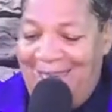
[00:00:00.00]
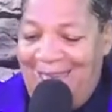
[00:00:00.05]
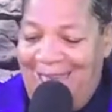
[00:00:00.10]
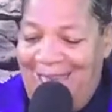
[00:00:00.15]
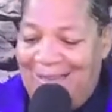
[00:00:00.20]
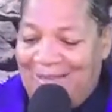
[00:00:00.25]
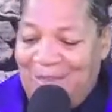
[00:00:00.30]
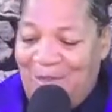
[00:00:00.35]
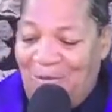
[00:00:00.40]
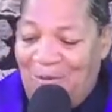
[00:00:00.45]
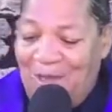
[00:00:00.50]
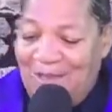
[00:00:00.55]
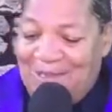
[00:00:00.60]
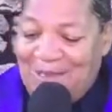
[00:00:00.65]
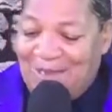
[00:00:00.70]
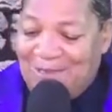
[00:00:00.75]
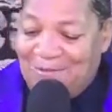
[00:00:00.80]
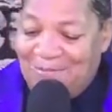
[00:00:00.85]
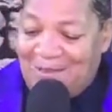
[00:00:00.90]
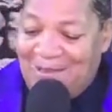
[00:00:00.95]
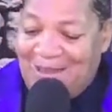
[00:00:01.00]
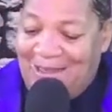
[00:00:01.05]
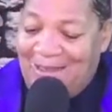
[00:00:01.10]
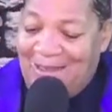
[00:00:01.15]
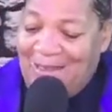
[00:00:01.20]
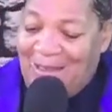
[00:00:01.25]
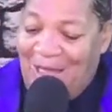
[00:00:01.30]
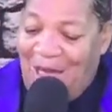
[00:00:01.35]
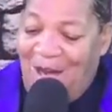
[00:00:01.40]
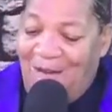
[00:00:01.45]
And so we just want to
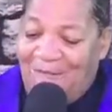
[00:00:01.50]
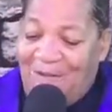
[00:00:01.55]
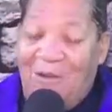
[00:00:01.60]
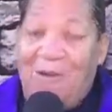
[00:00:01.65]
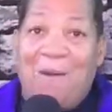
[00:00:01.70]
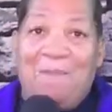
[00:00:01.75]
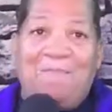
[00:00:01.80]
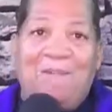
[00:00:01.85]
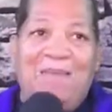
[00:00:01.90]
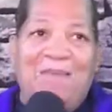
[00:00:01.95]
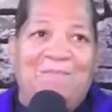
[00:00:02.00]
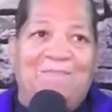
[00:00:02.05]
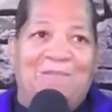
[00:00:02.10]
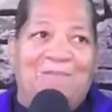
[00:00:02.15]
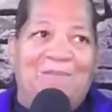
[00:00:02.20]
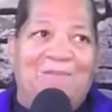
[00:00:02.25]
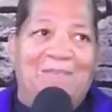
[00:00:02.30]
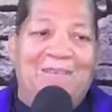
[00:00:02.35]
love on people.